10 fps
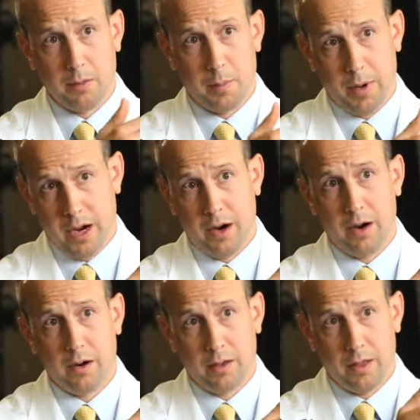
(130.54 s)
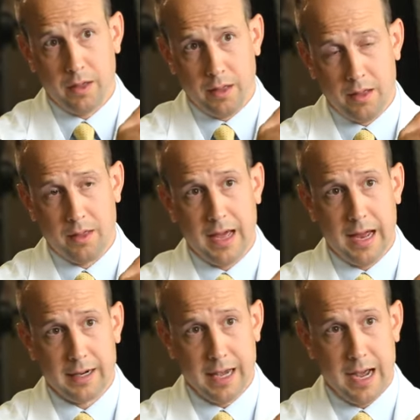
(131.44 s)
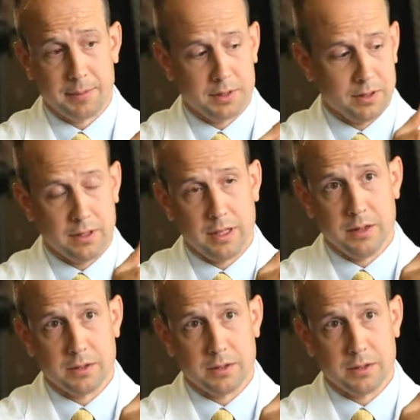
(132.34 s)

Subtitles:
repair that capsule and